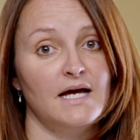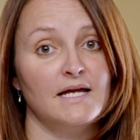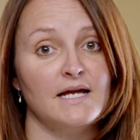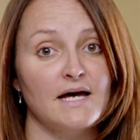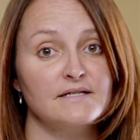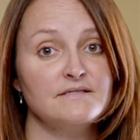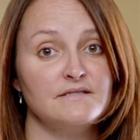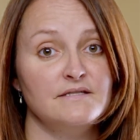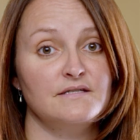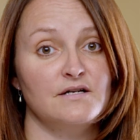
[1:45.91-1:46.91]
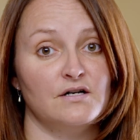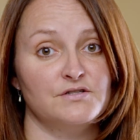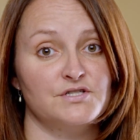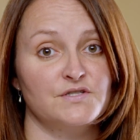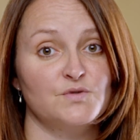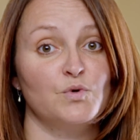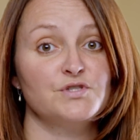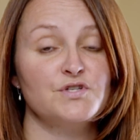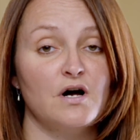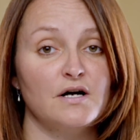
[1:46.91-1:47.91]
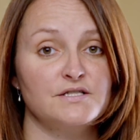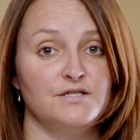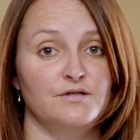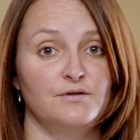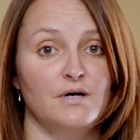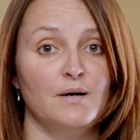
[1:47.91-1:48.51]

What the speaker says: An anesthesiologist will talk to you